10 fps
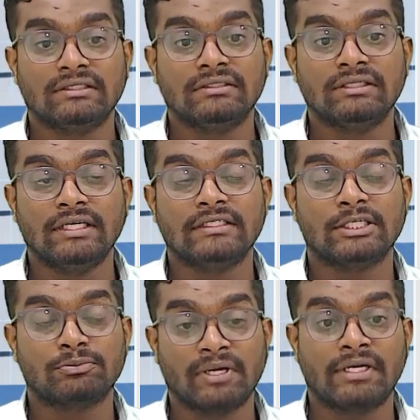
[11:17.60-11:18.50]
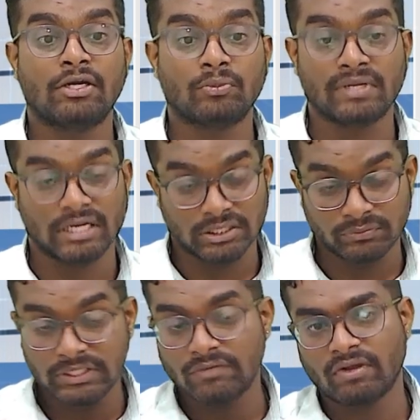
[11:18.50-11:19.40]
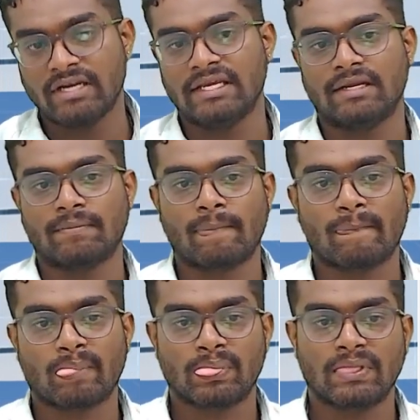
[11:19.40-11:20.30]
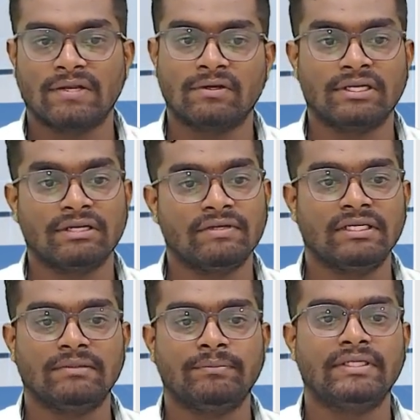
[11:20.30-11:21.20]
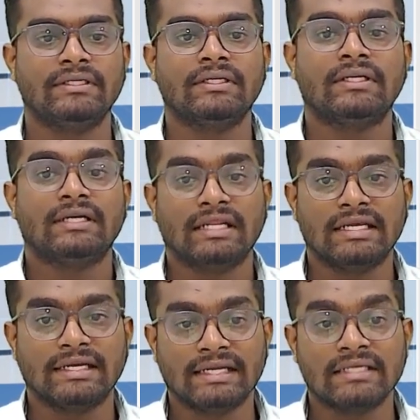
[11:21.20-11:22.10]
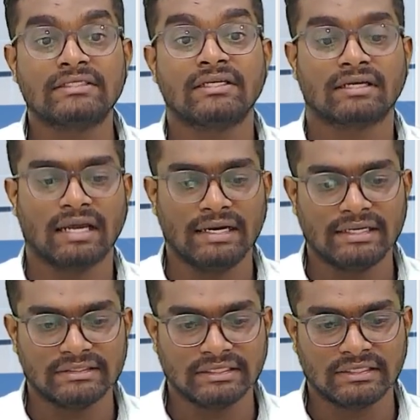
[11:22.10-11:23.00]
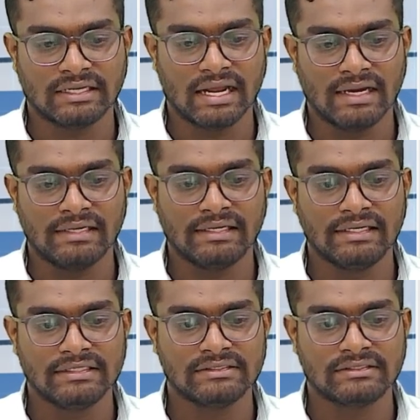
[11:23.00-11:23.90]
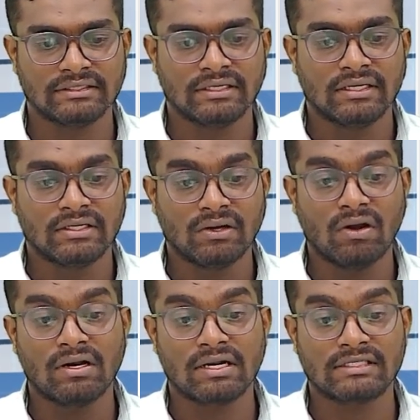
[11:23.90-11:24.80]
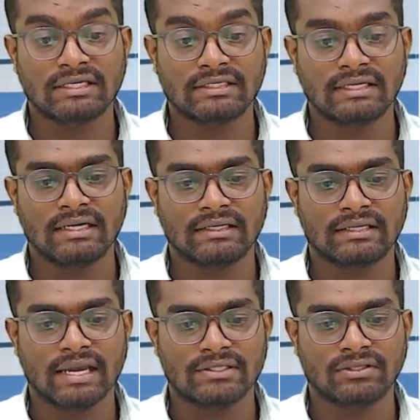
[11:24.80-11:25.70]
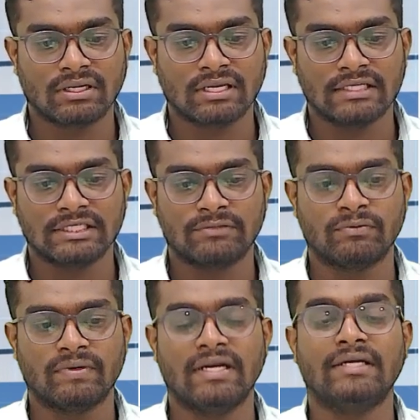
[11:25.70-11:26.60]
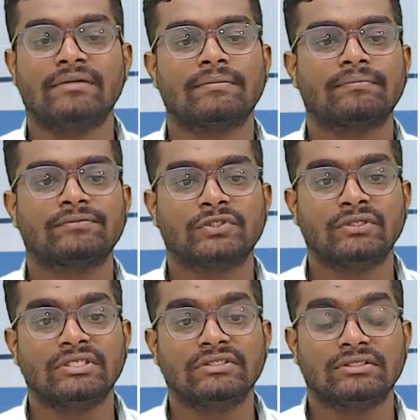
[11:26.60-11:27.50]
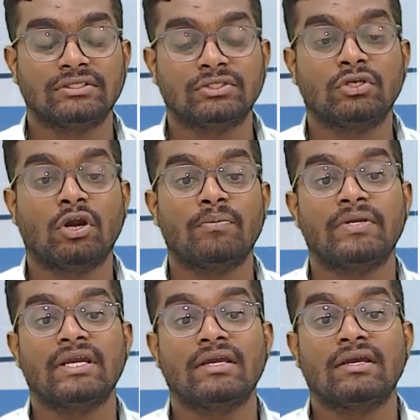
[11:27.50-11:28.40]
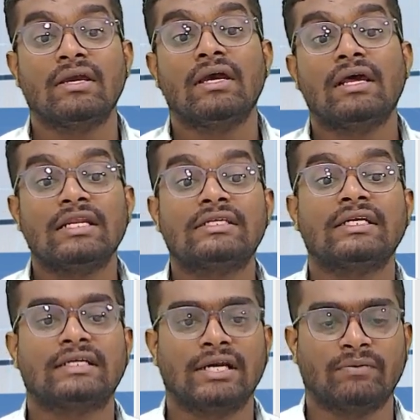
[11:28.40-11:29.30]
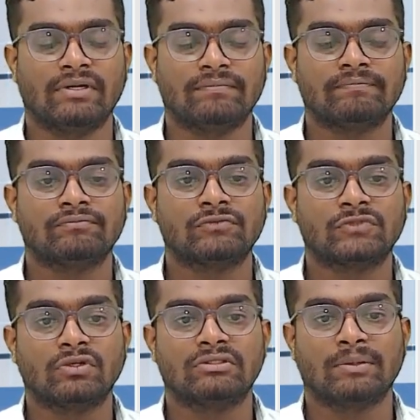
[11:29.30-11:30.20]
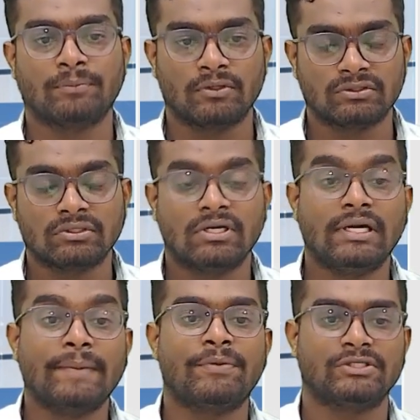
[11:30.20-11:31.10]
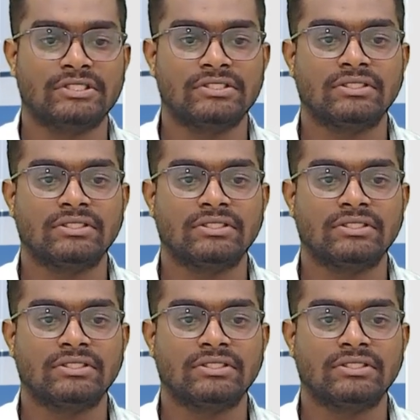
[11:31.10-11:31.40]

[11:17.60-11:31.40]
it is expected to be realized within 1 year. Then only we will be telling it as current asset and it is non-restricted cash or cash equivalent. So it should not be a restricted one. So suppose deposits